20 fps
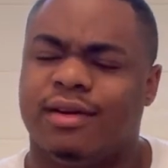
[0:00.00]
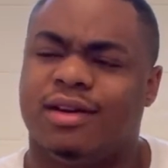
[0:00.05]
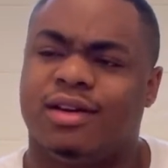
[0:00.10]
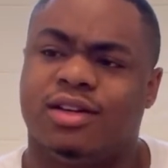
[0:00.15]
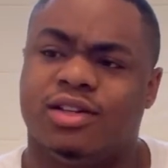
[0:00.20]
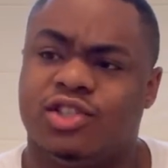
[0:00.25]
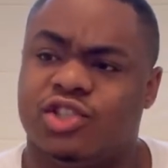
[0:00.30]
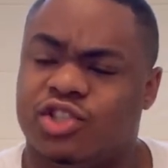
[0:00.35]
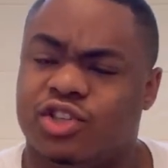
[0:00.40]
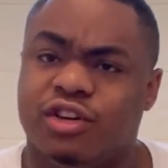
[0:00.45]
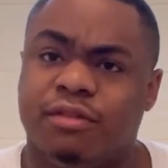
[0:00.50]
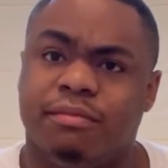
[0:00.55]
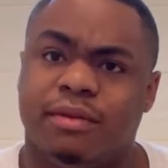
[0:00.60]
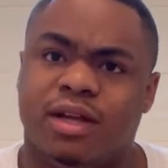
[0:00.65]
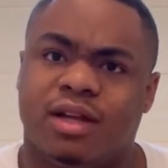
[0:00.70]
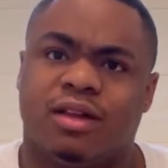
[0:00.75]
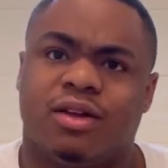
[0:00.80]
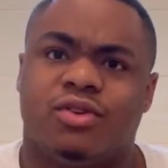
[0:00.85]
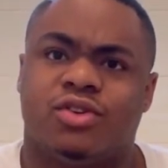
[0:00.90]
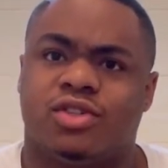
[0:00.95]
It should be
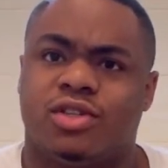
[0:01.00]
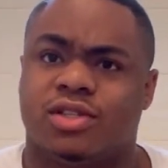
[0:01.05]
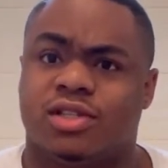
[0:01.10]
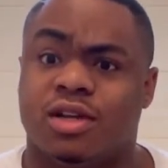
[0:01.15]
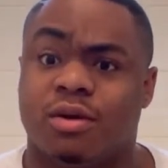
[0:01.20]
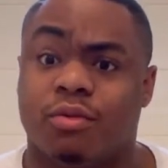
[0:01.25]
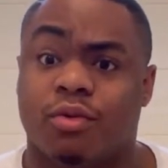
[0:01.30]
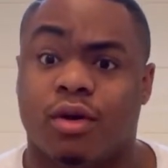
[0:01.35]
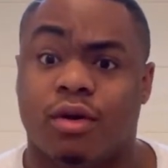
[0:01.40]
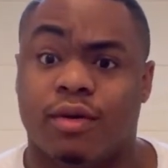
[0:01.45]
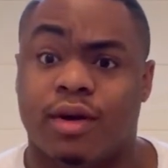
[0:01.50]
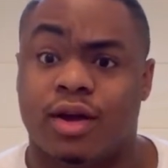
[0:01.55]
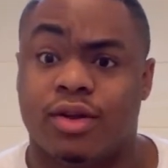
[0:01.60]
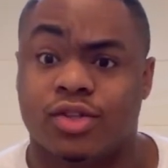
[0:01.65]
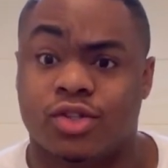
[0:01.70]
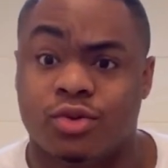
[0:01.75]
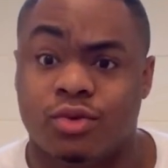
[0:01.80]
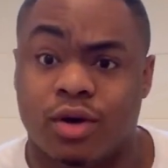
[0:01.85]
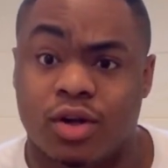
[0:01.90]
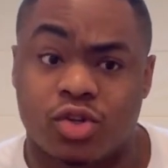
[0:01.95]
close to somewhere around
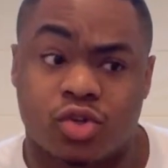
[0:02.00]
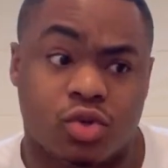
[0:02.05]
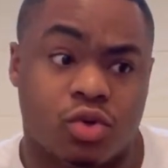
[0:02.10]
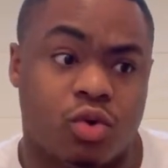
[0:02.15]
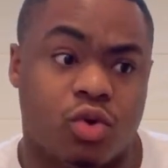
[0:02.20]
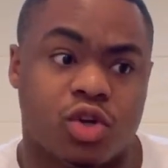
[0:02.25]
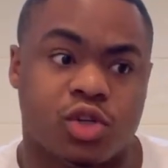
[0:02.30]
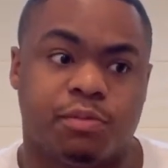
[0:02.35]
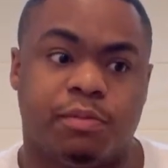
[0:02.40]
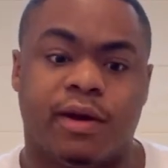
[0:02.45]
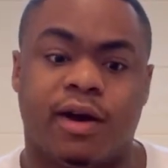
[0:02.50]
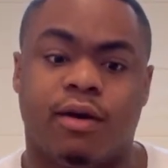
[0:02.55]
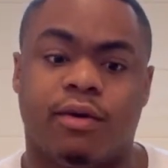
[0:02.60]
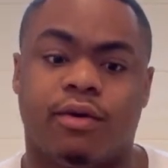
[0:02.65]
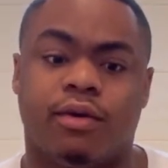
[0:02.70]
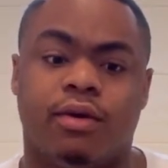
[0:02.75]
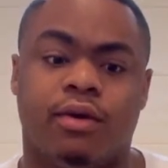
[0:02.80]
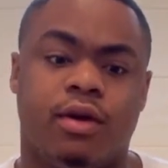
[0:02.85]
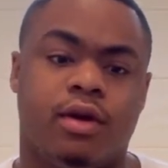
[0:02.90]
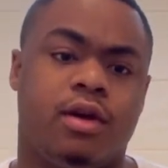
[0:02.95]
200
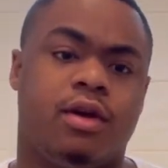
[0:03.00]
horsepower